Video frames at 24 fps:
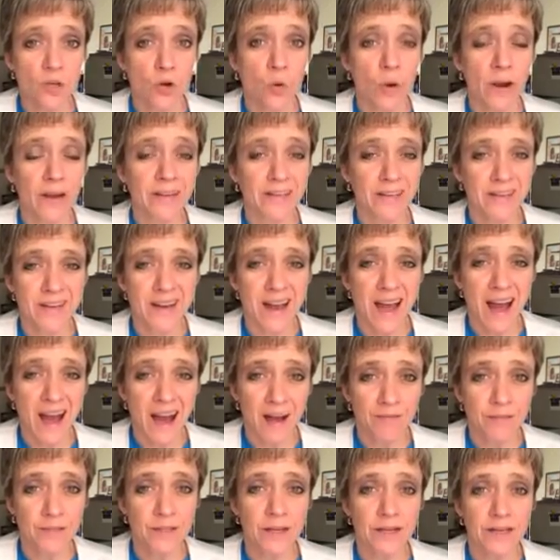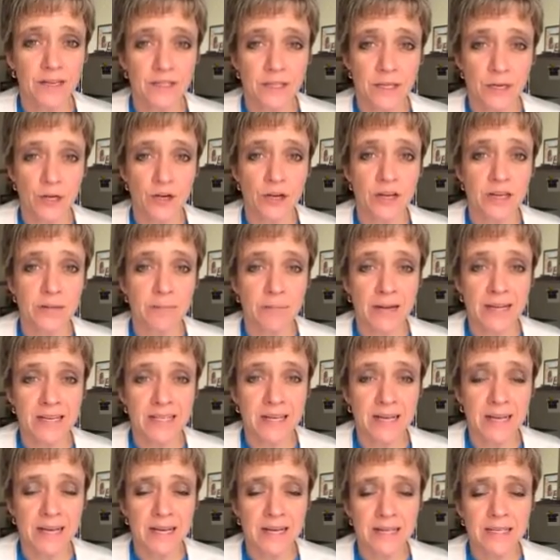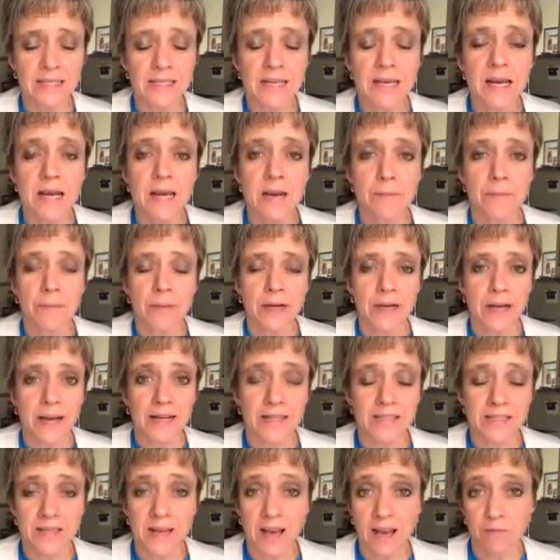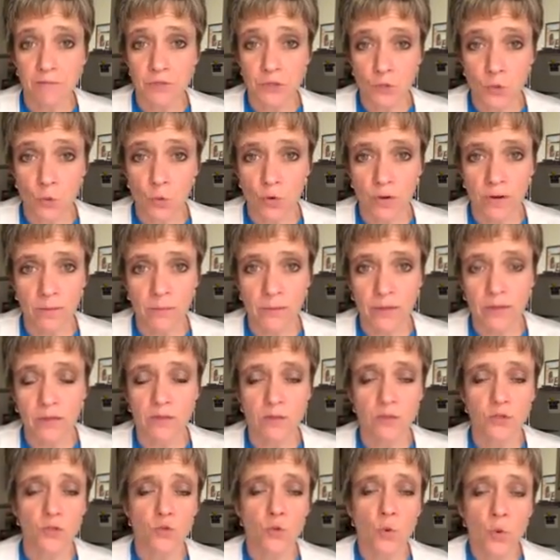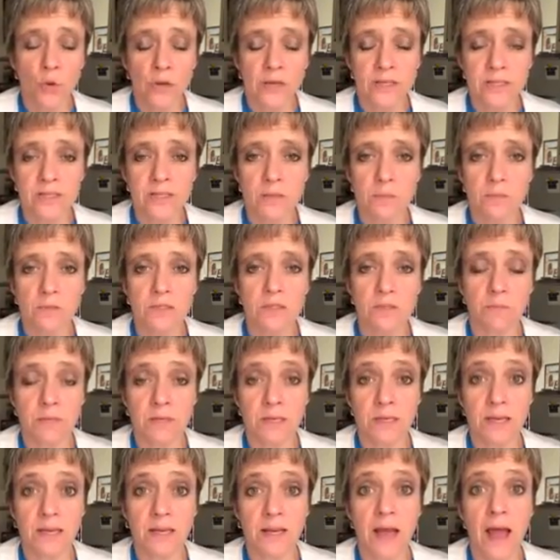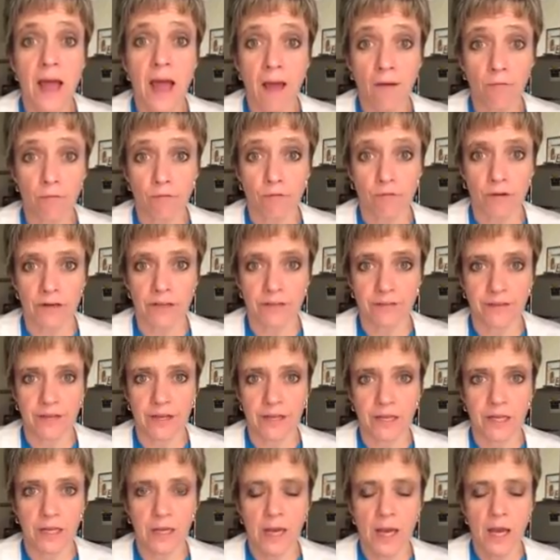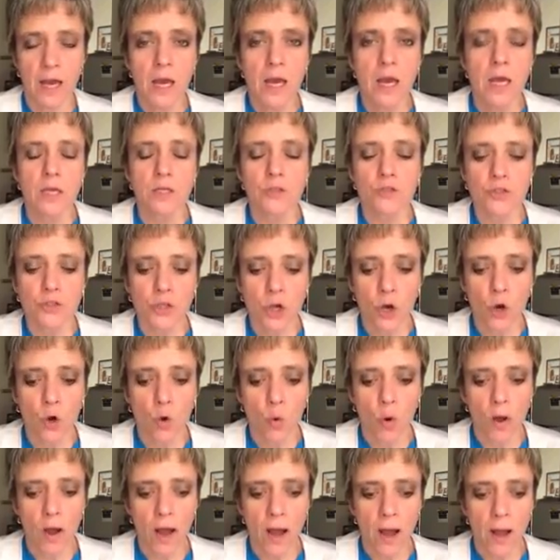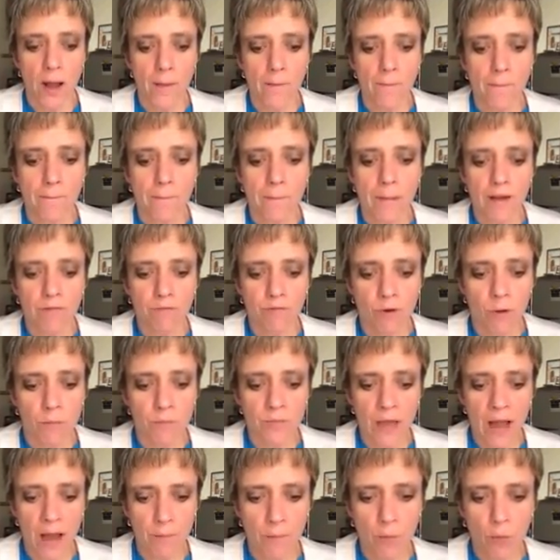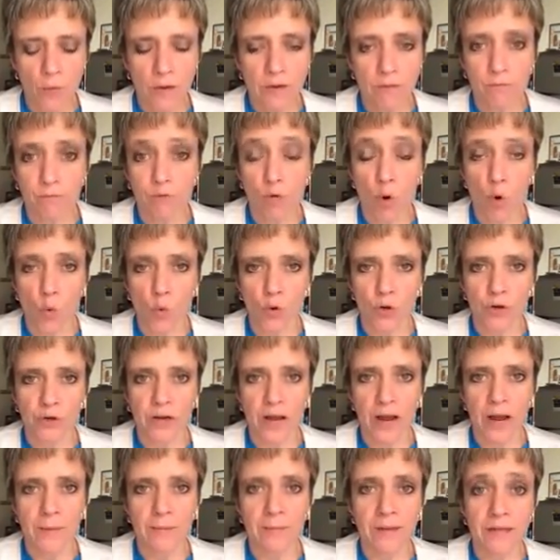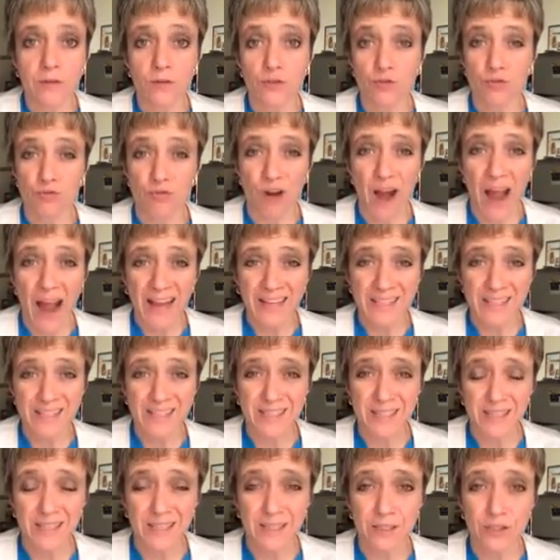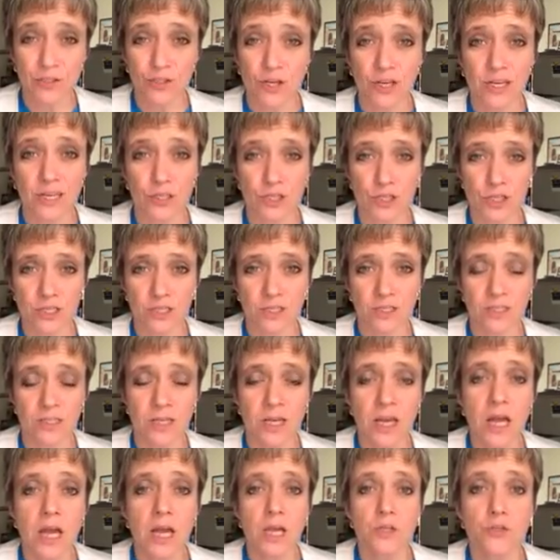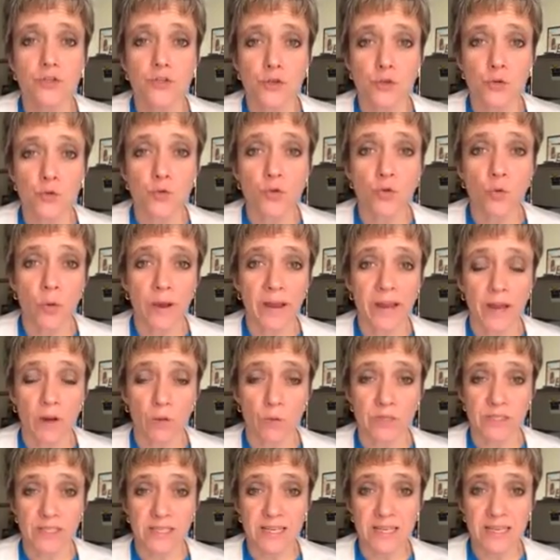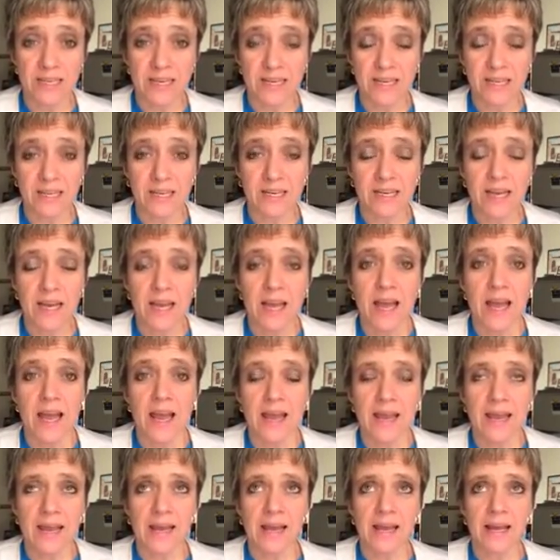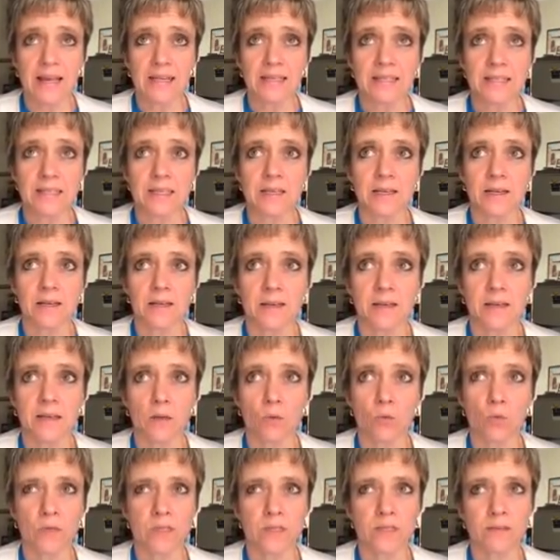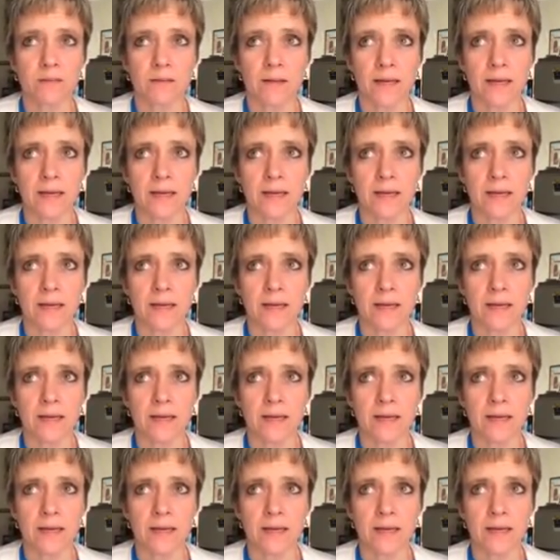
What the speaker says: so I didn't have a lot of dairy in my diet, but I did have soy because soy seems to be in everything. So from that point forward, I made drastic changes to the way I was eating. And it was